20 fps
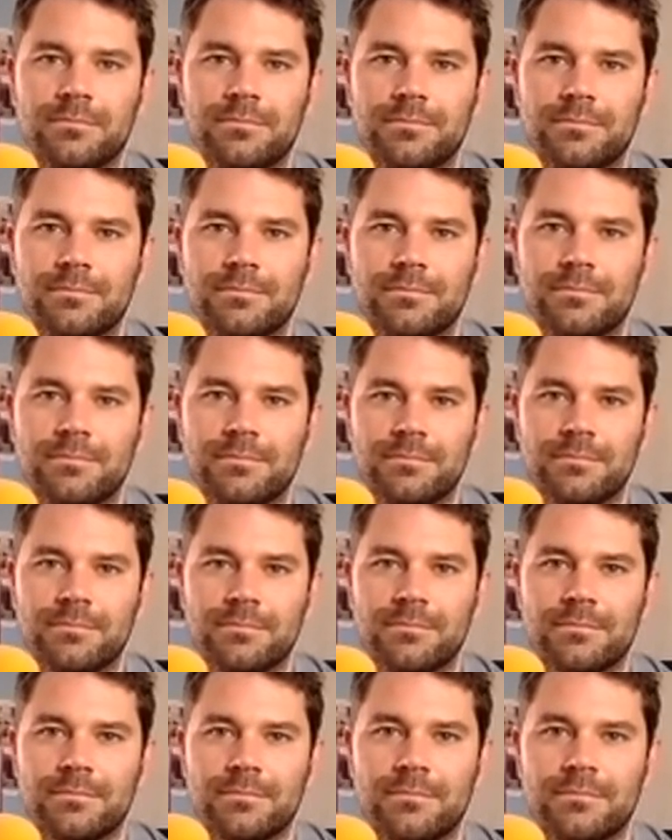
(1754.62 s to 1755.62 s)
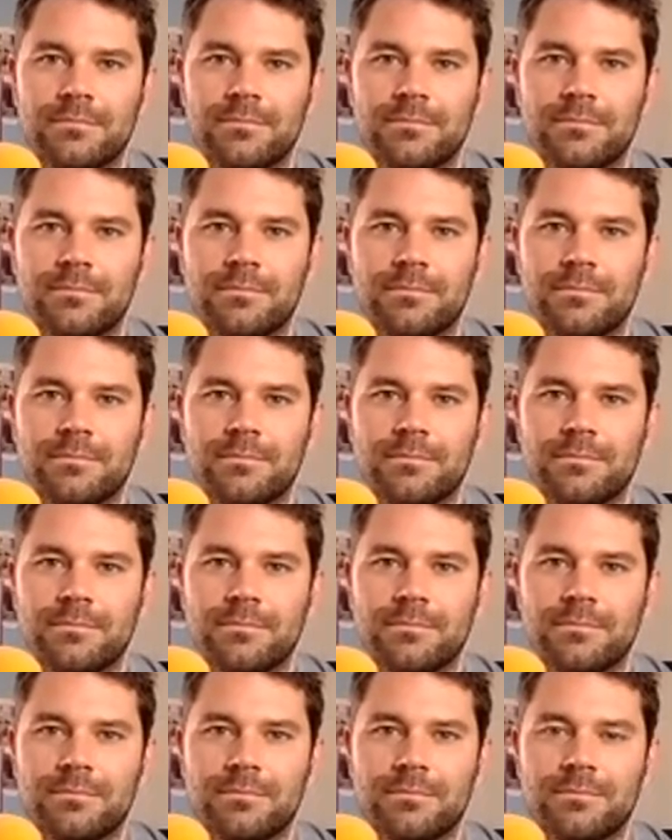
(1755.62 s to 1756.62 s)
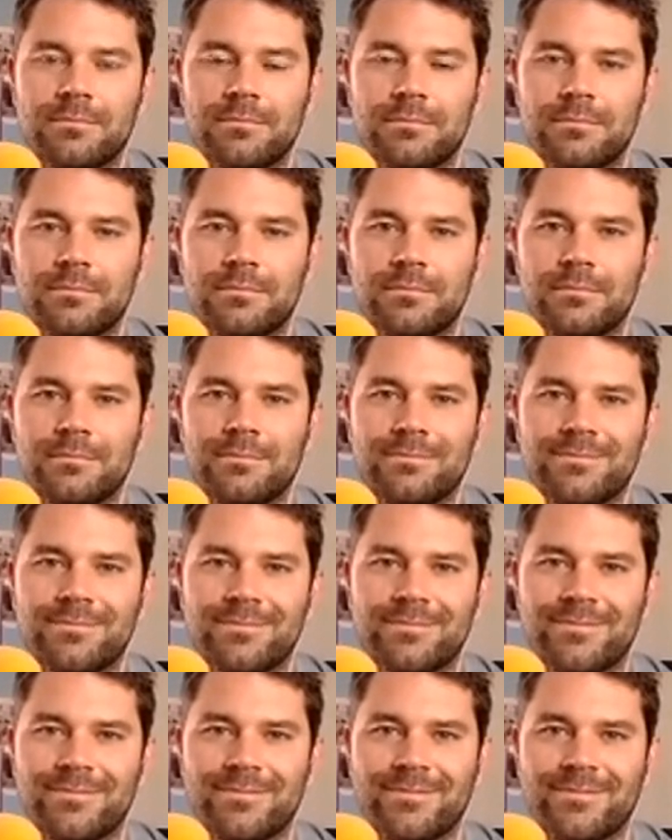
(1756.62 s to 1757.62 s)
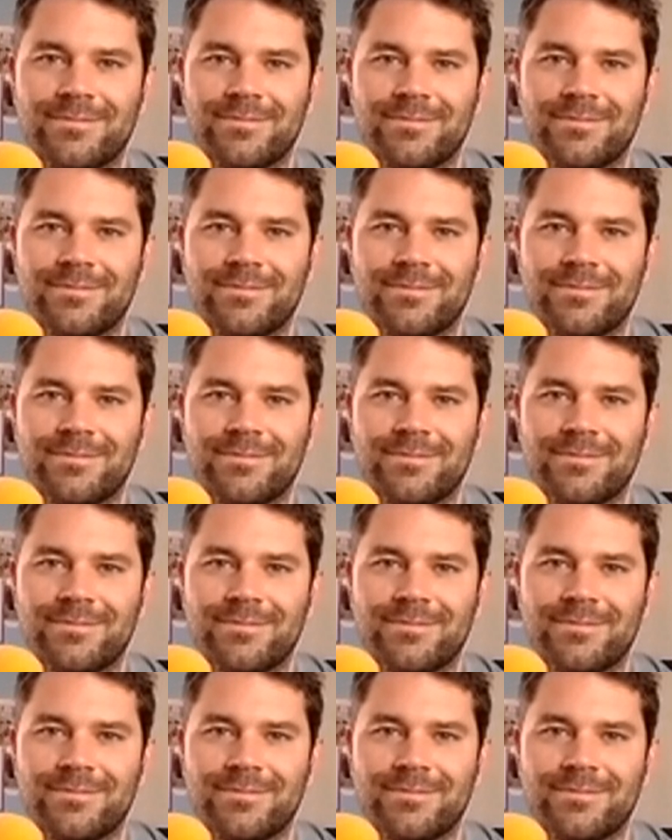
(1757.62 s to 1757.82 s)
[no speech]